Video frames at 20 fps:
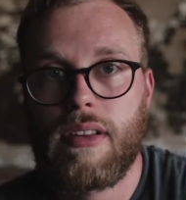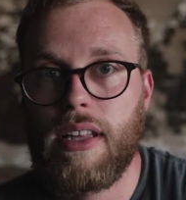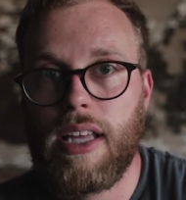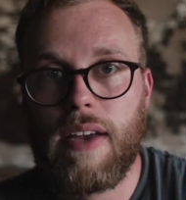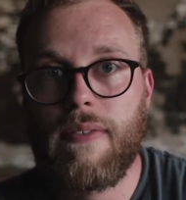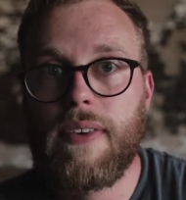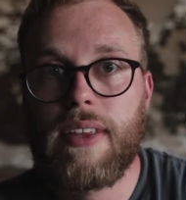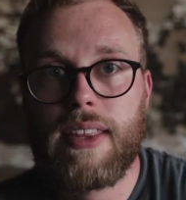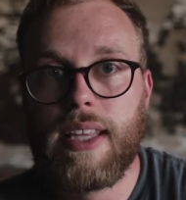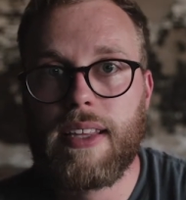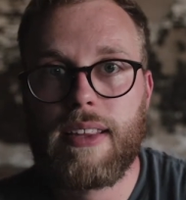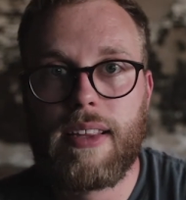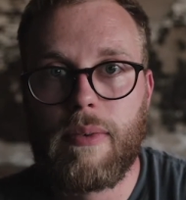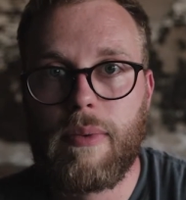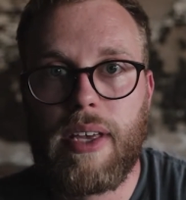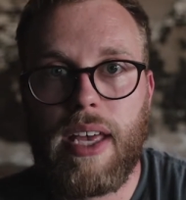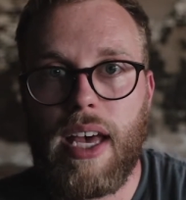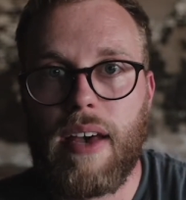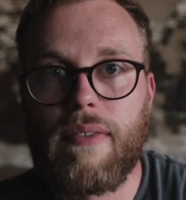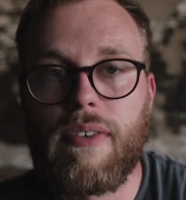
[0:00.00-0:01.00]
everything that
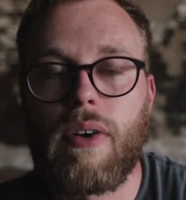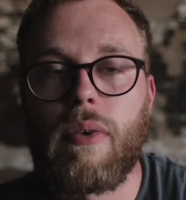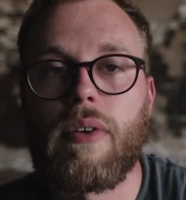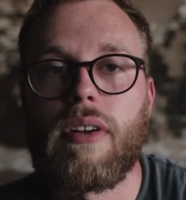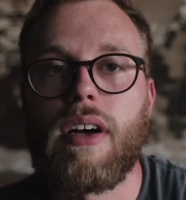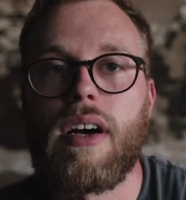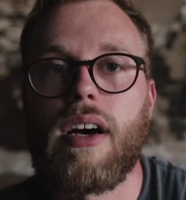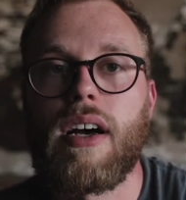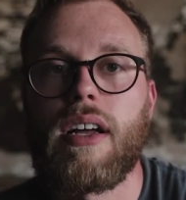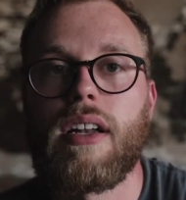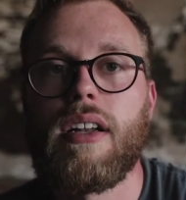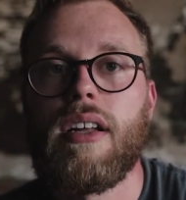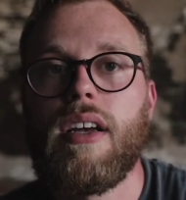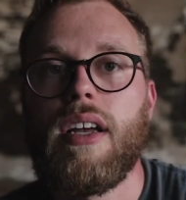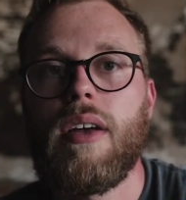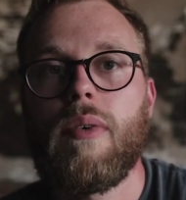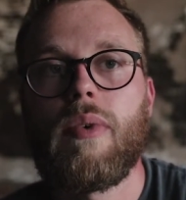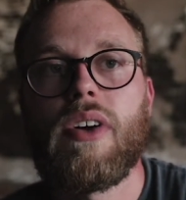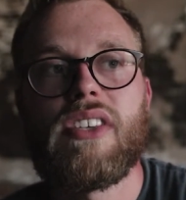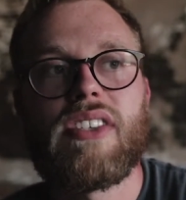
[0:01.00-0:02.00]
we have going on,
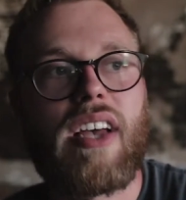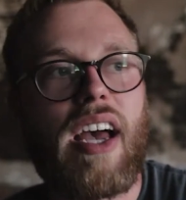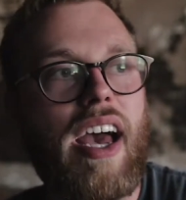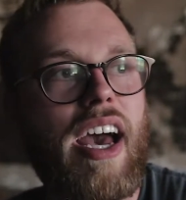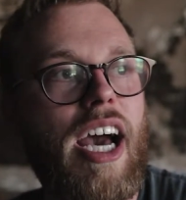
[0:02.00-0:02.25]
was